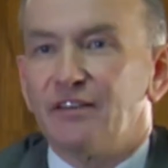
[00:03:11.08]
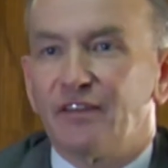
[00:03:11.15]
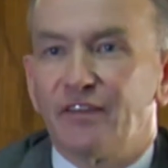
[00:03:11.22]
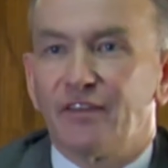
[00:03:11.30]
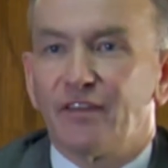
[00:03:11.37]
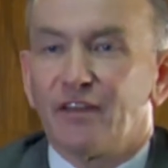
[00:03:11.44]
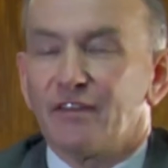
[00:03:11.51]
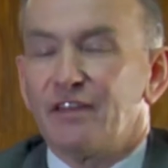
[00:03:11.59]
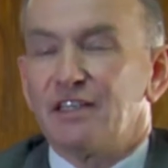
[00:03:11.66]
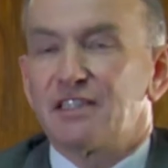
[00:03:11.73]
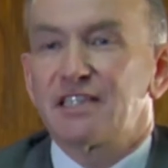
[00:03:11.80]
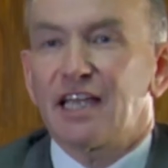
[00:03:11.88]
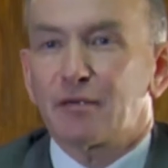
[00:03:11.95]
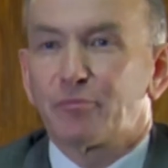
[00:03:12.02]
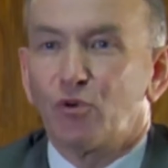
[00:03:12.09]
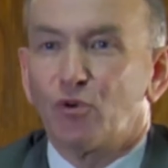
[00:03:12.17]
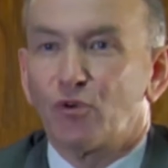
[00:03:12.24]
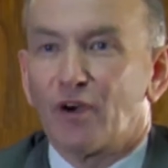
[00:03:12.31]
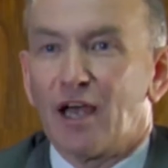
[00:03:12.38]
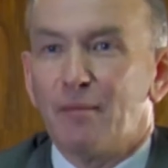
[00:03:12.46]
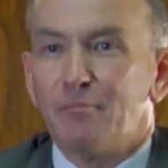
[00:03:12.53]
that the tech
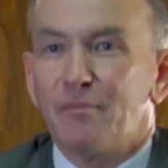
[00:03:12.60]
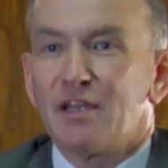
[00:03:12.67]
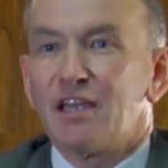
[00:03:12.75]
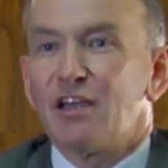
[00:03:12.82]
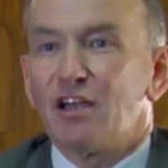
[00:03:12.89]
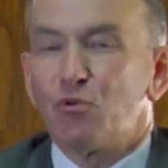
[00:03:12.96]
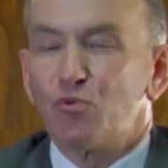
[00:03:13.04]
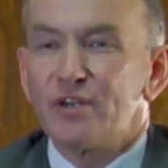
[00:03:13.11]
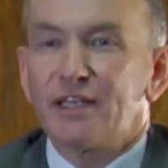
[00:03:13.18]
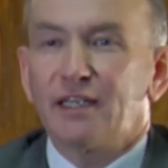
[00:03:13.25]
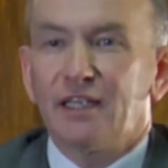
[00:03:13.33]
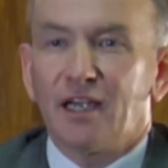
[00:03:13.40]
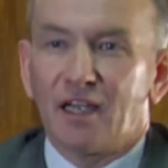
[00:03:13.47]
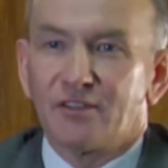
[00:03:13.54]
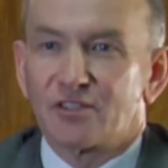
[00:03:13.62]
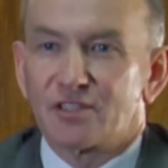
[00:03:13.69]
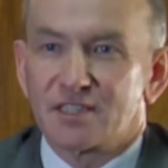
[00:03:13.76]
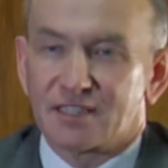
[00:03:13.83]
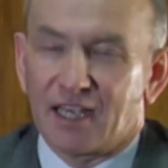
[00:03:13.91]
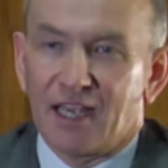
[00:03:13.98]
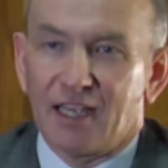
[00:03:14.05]
programme really
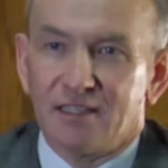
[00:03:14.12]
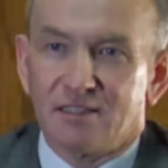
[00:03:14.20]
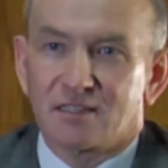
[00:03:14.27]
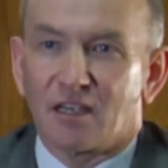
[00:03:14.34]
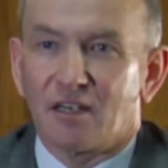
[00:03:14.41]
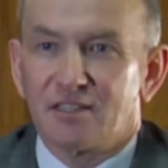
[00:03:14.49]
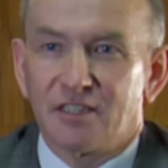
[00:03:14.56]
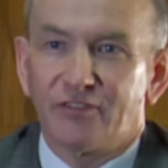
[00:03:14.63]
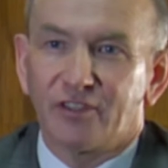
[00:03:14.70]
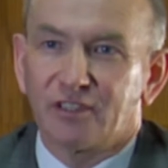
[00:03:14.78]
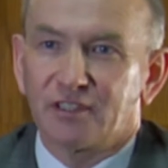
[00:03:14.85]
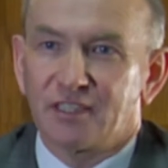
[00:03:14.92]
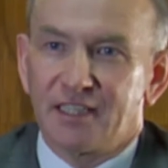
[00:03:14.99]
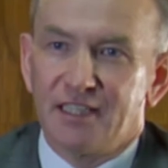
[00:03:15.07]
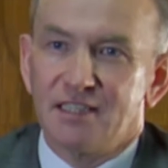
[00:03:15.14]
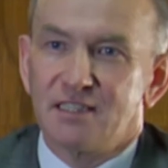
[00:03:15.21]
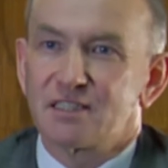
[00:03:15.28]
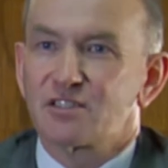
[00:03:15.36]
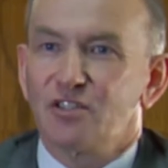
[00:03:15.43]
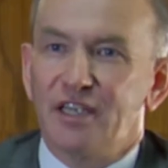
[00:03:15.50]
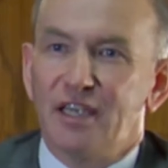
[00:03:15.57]
understands how difficult it
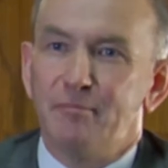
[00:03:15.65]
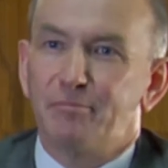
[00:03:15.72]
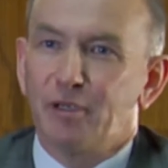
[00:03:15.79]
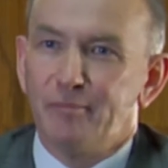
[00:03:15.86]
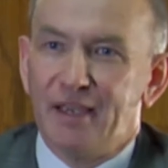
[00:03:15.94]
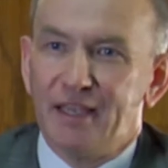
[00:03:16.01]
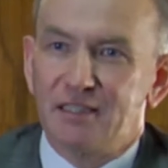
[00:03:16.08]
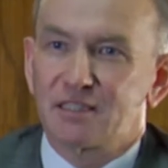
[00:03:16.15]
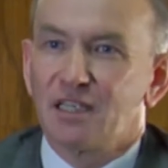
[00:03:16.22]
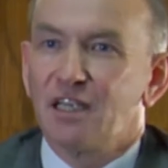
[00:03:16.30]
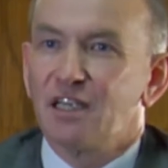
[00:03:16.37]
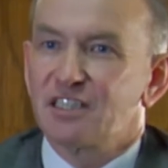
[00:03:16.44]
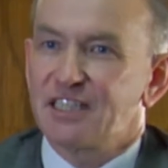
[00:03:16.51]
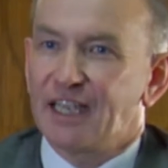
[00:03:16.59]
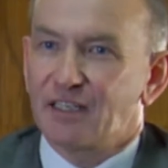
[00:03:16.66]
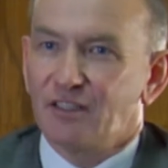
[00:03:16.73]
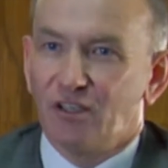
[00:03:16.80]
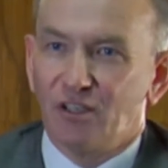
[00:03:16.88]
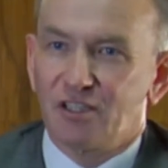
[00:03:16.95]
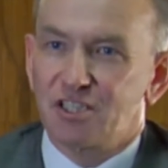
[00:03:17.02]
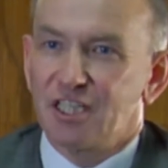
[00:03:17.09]
is to implement
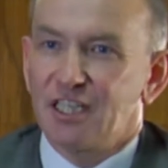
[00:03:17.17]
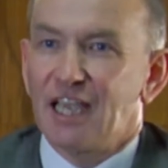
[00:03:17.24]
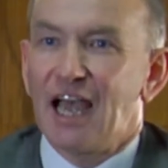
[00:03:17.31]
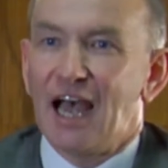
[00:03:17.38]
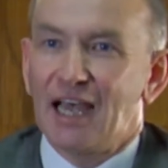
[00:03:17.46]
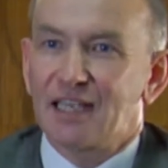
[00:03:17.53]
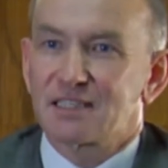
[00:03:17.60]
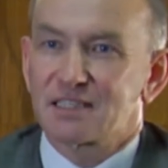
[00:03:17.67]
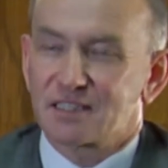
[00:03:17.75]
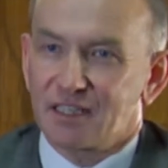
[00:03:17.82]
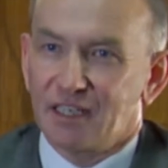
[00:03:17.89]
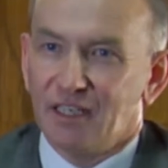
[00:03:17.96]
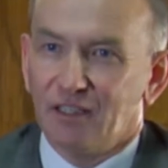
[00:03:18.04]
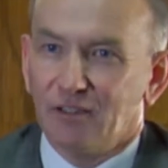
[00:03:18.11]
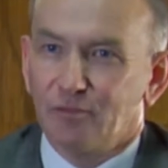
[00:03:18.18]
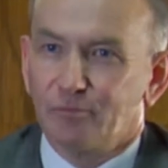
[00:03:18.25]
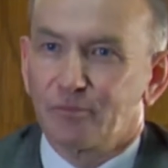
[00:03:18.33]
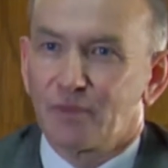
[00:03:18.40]
technology at scale.